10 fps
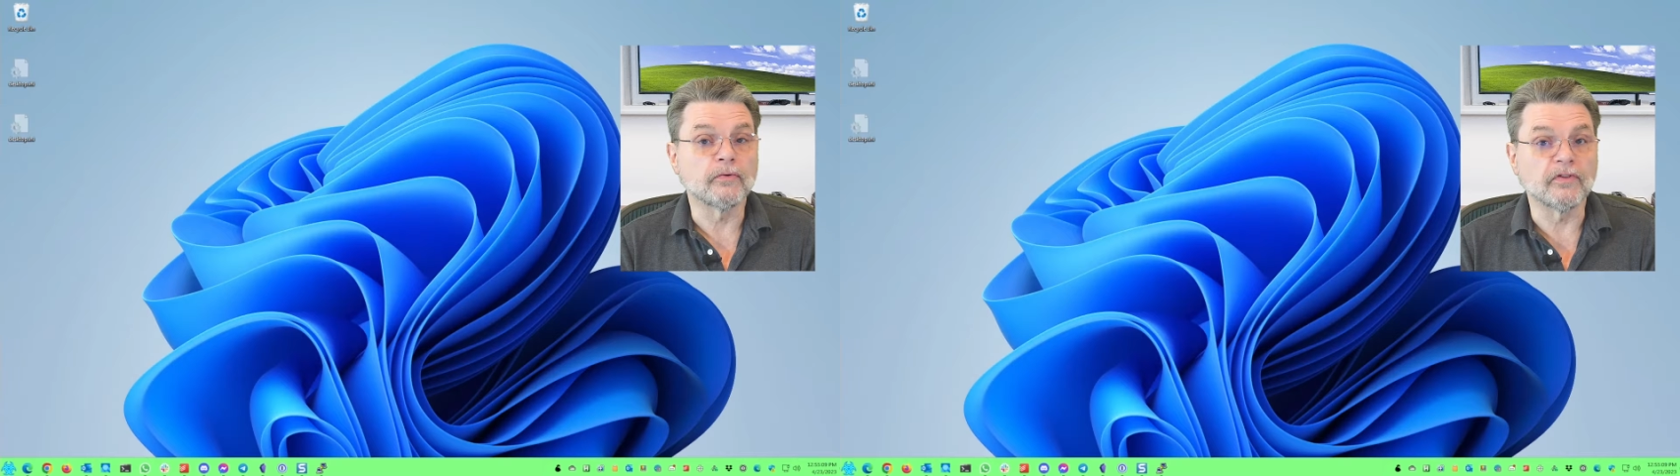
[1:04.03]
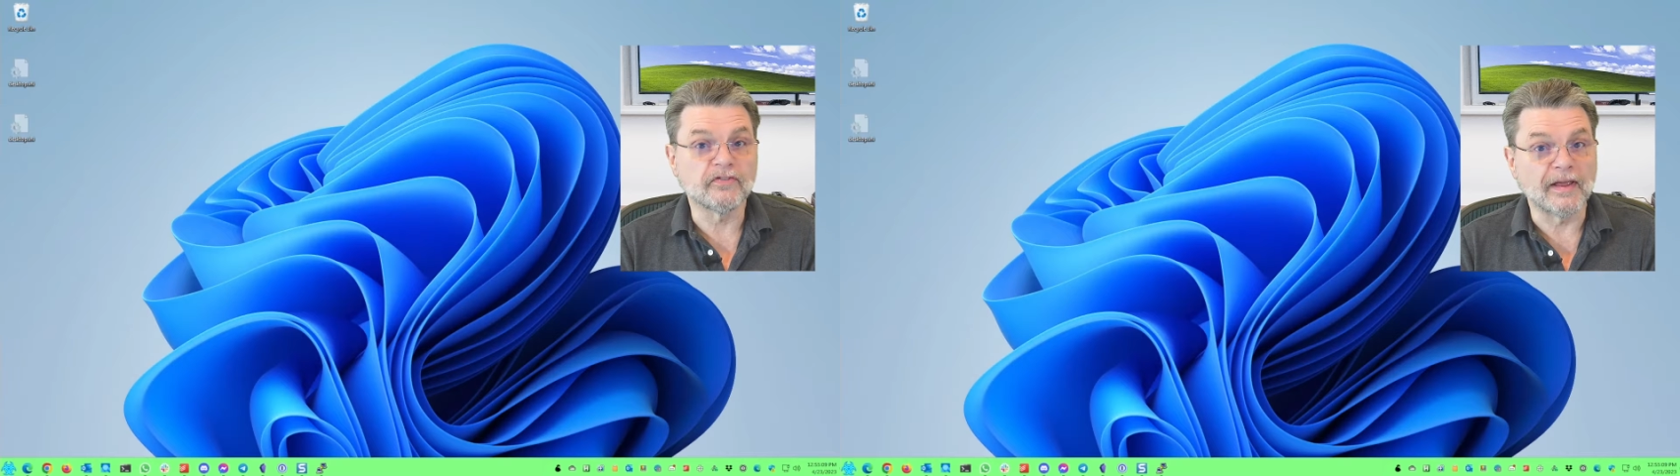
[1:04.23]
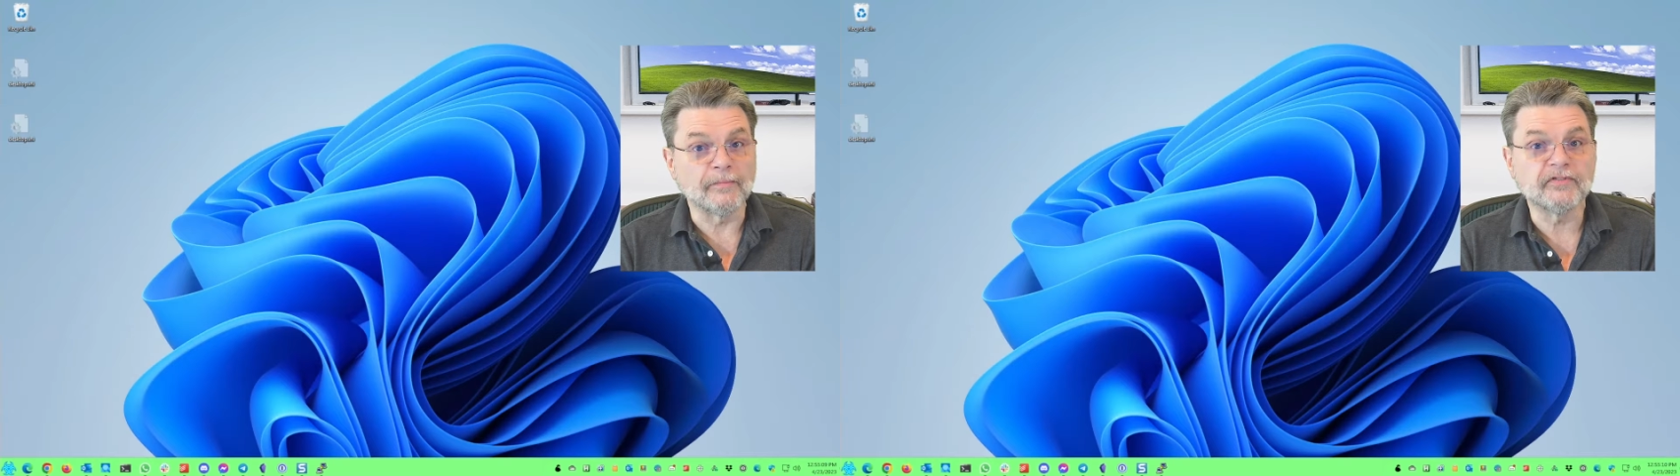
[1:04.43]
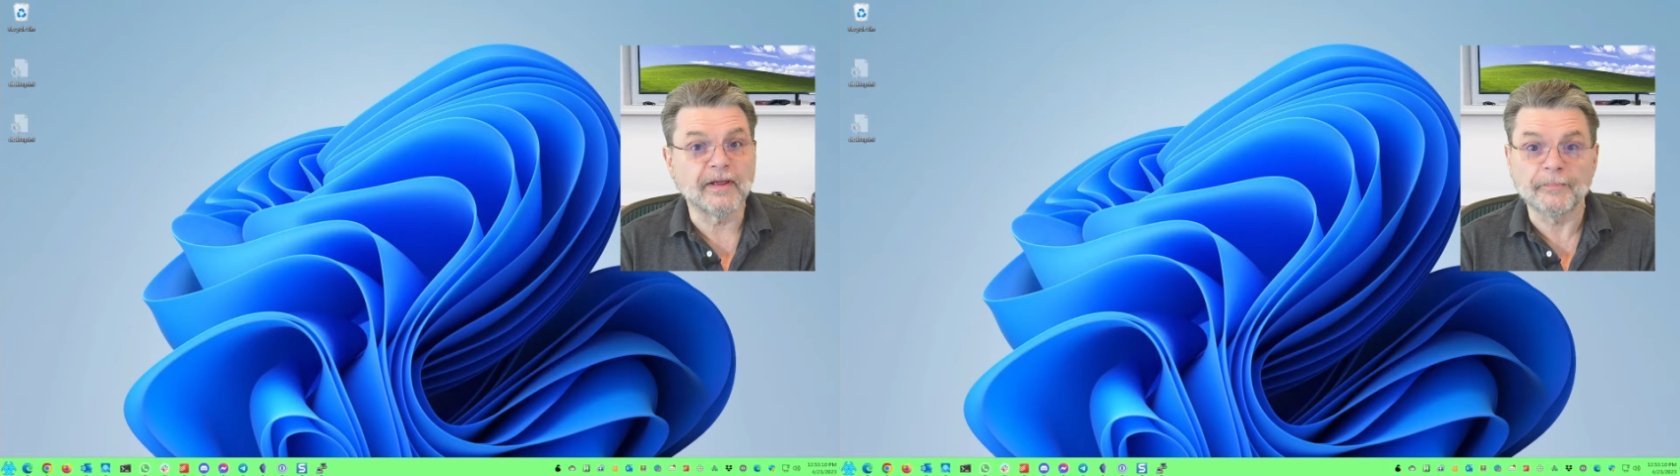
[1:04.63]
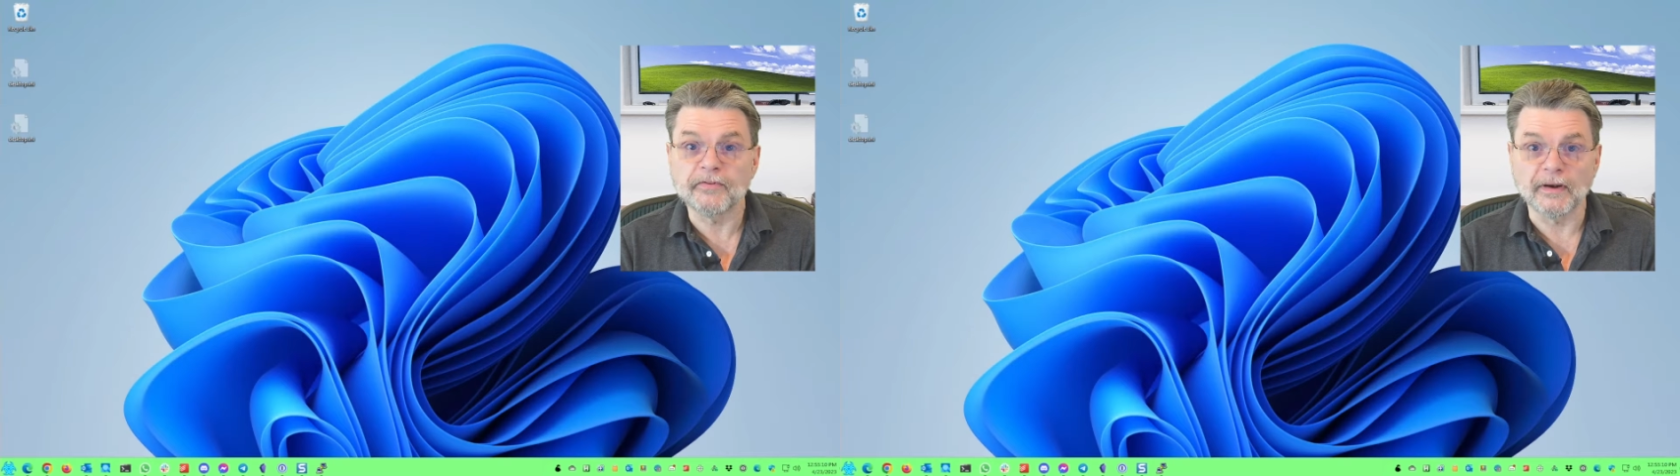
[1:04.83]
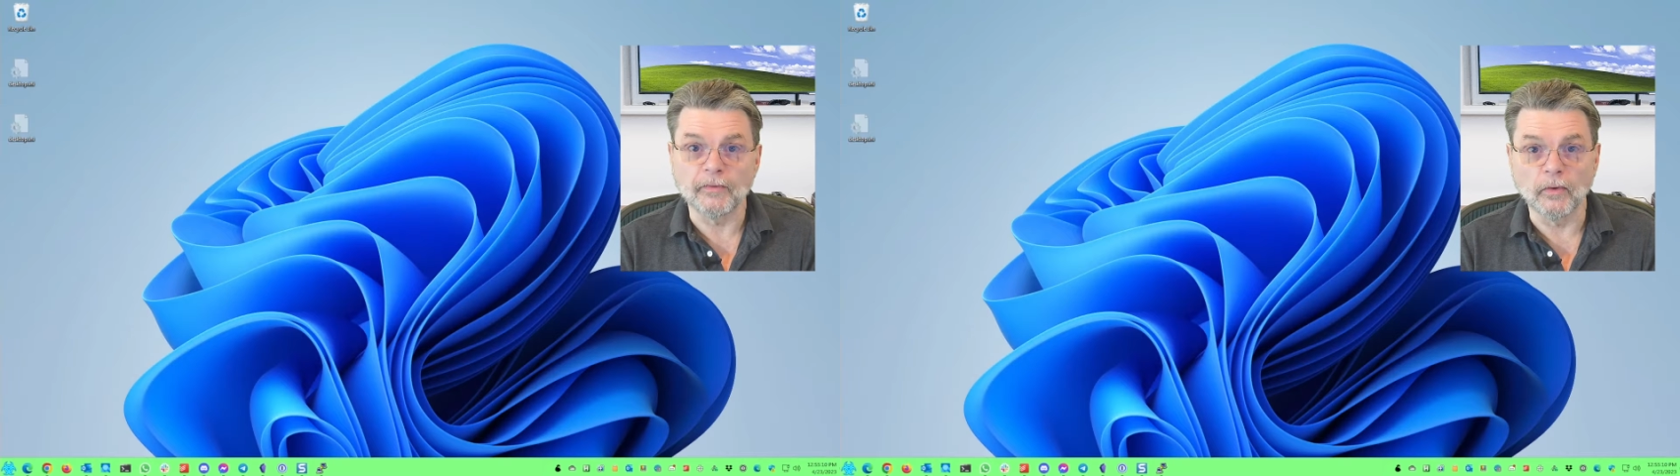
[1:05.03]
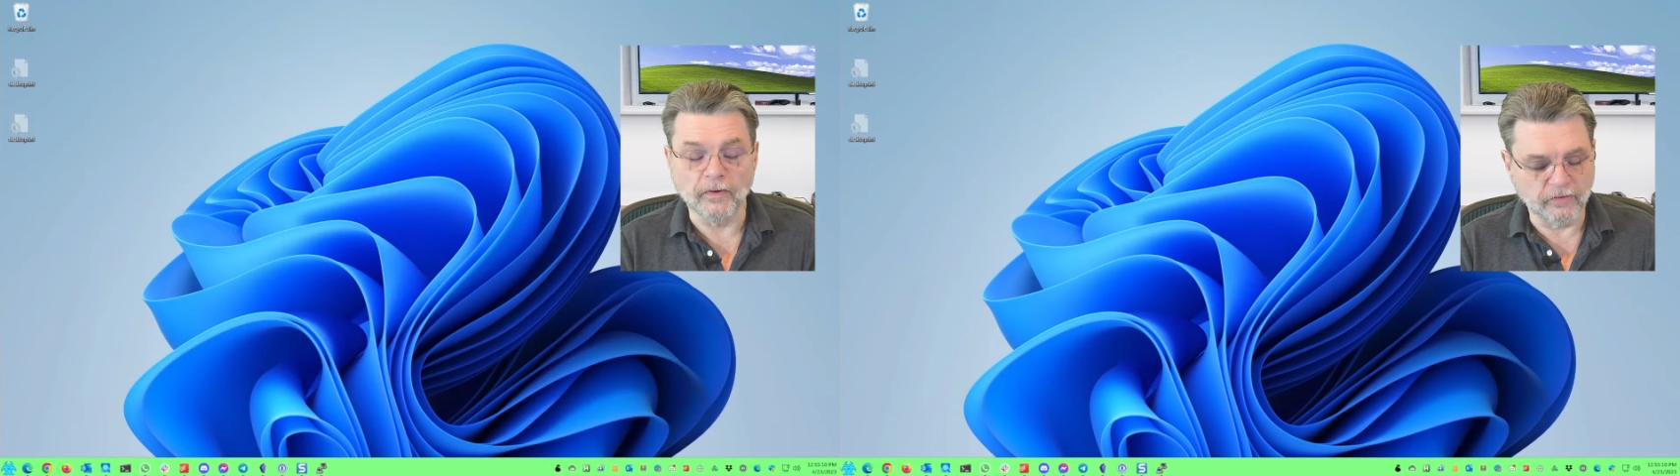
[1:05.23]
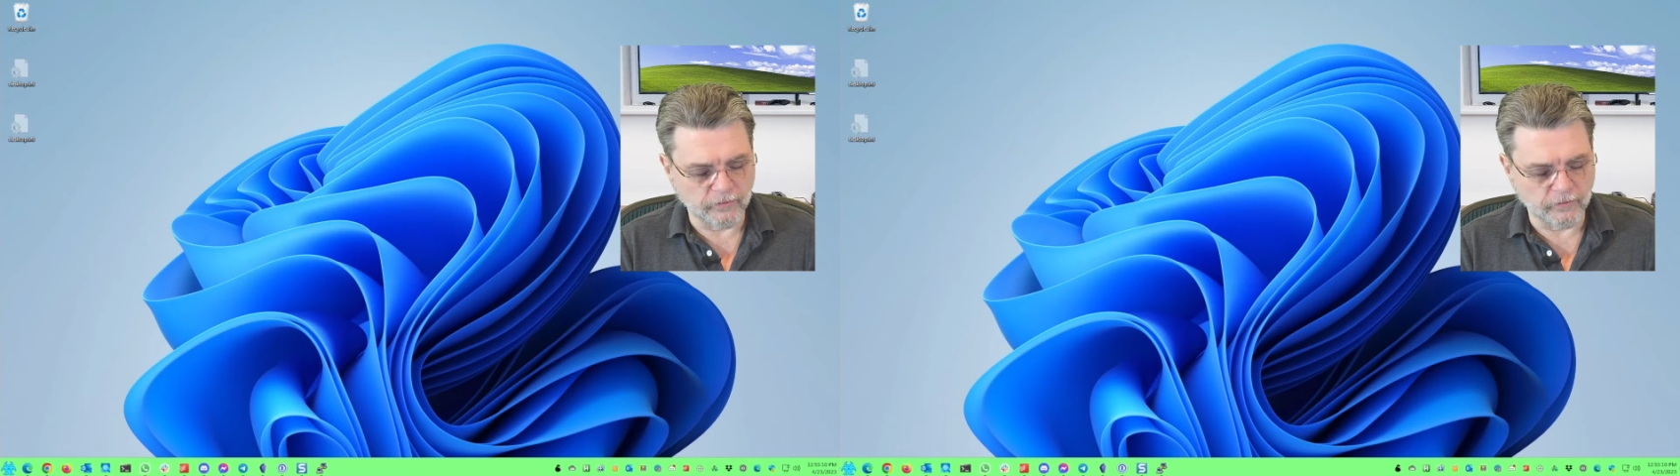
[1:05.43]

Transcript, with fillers: the same steps that I'm going